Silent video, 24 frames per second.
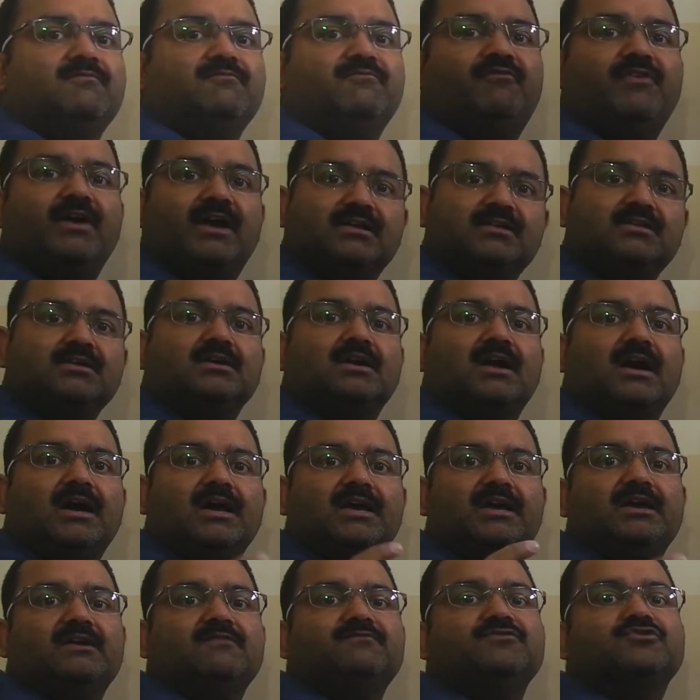whether I
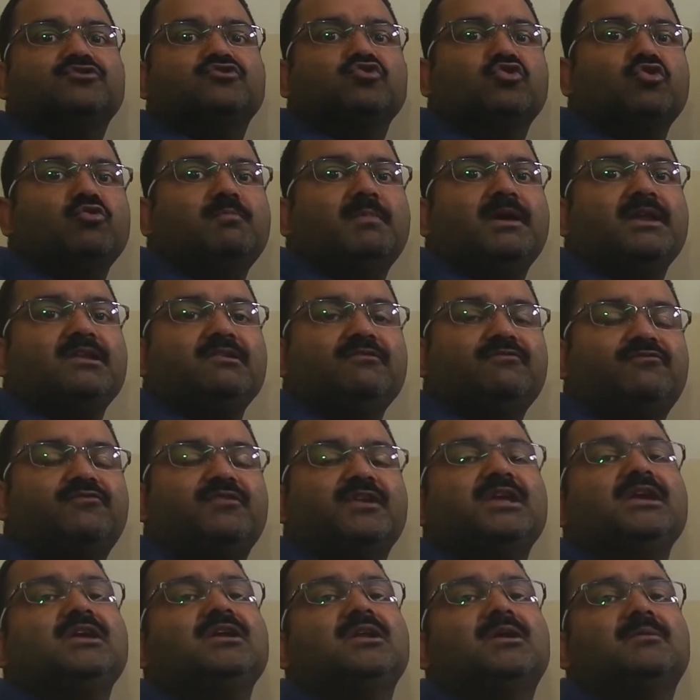have so many
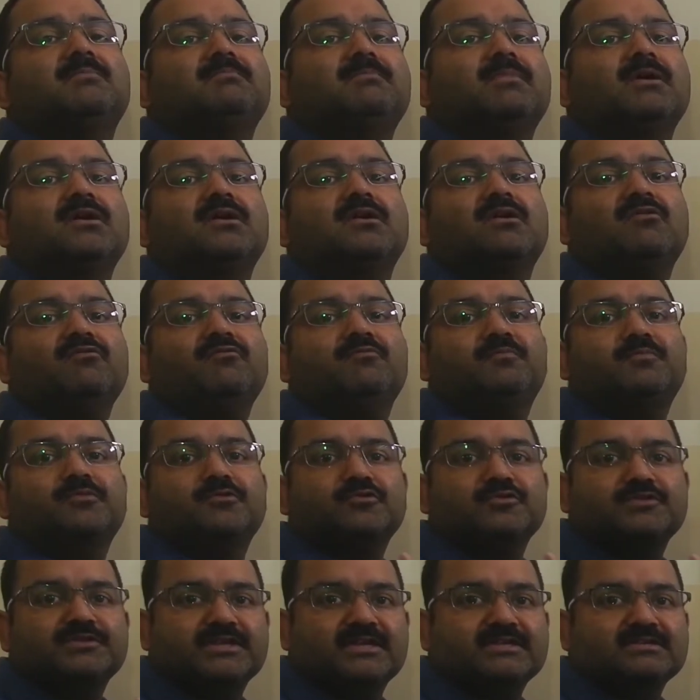free number of
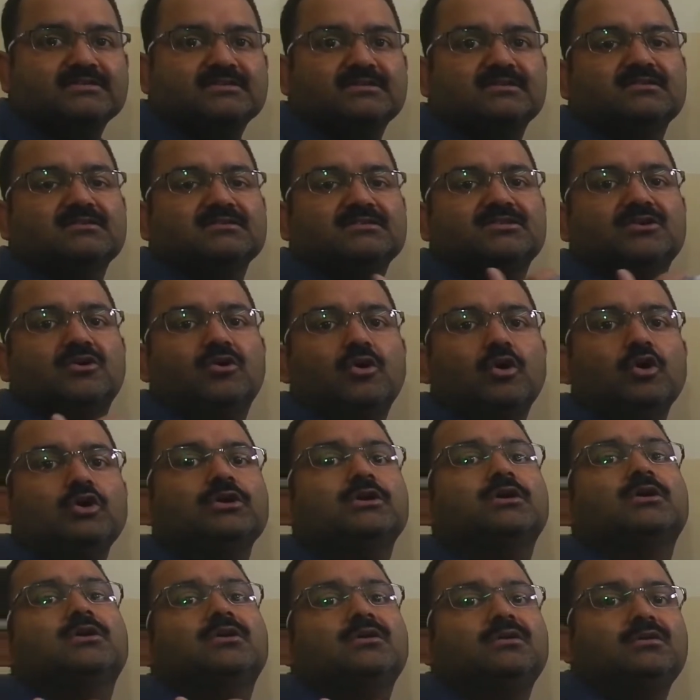processors
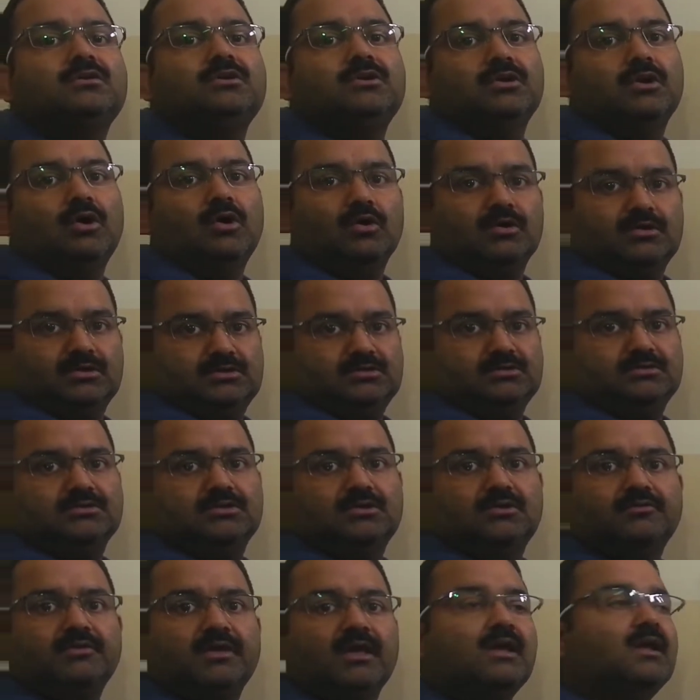or not.
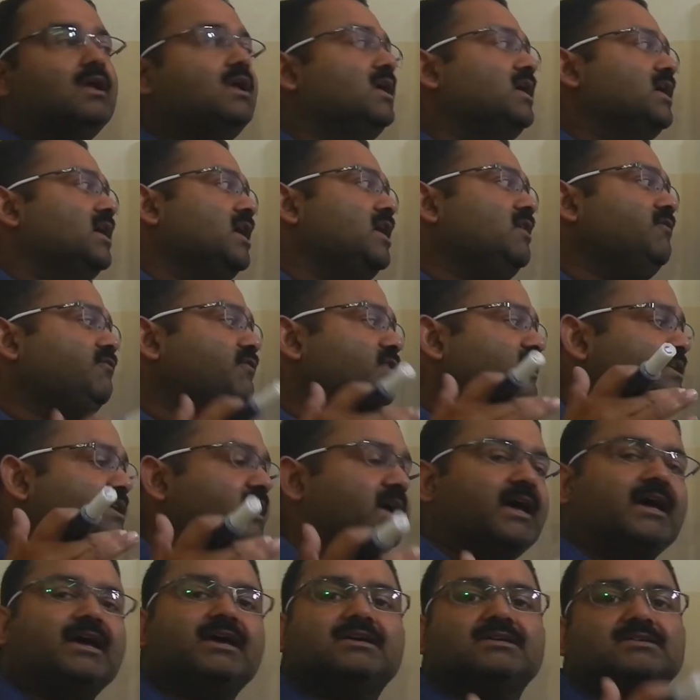Okay. If it
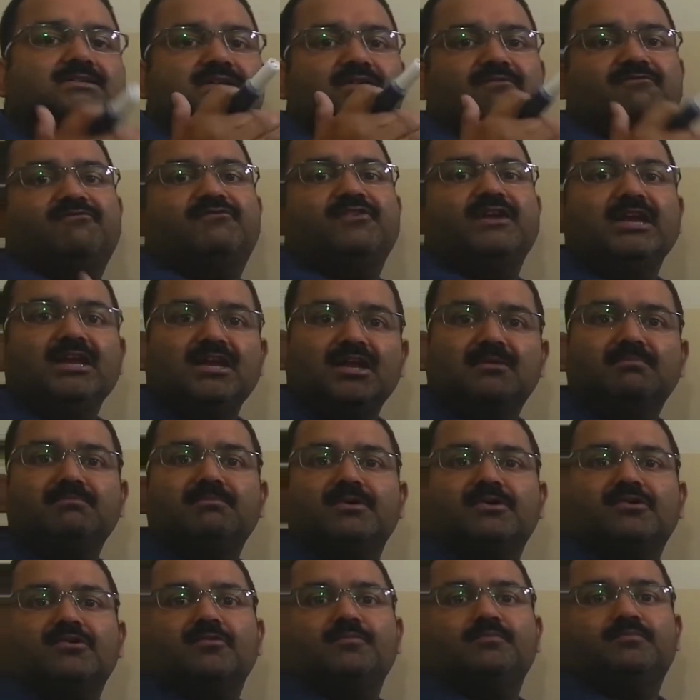has free number
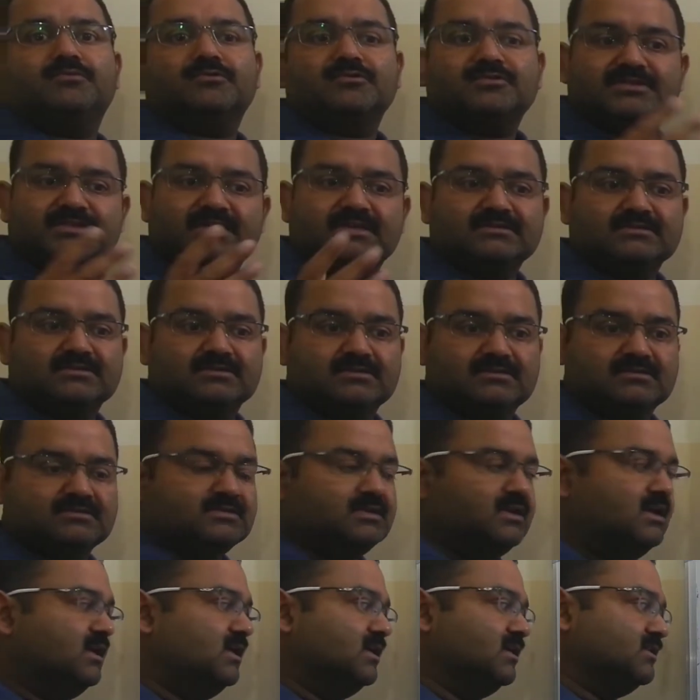of processors,
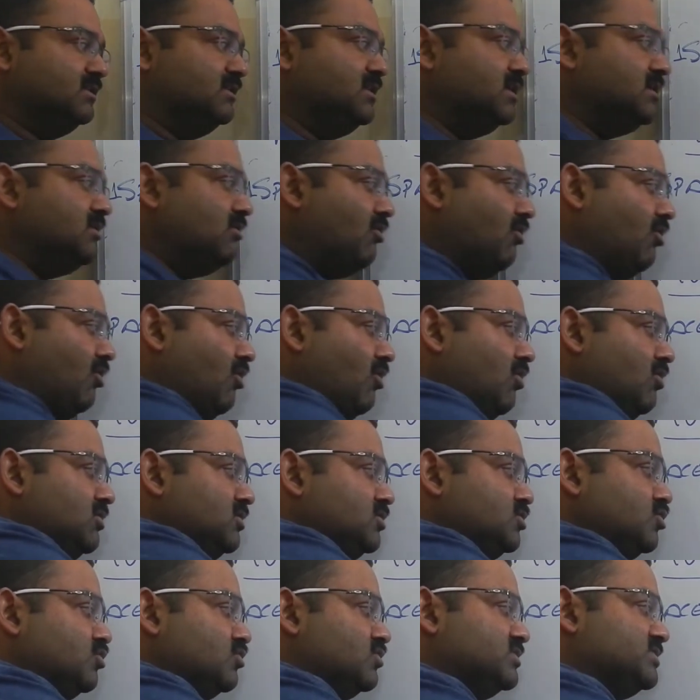then all
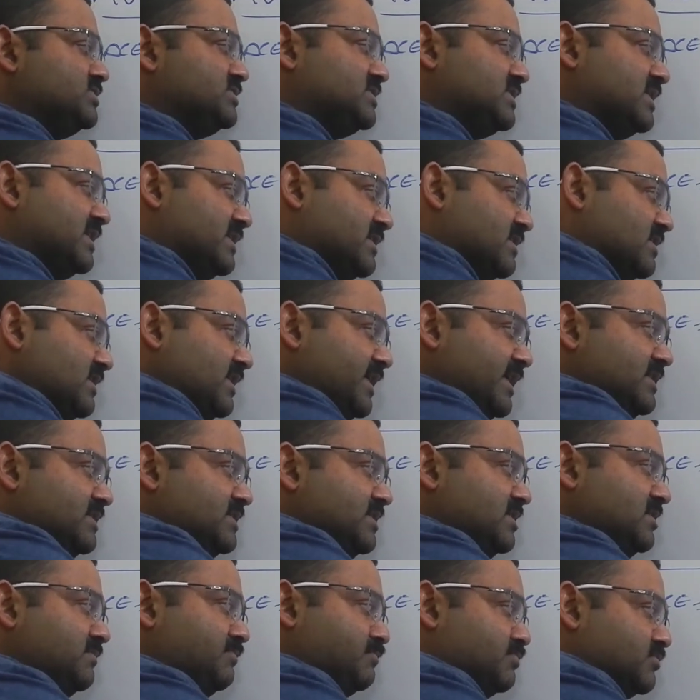those
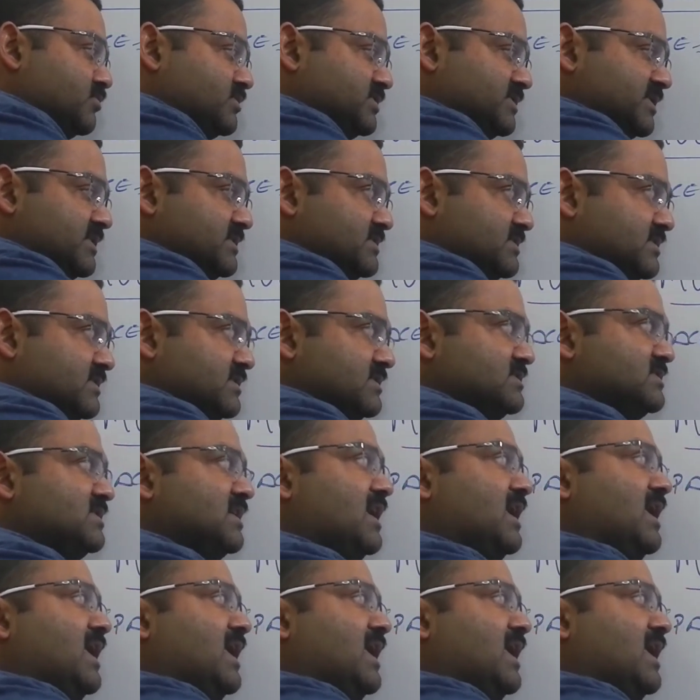related processes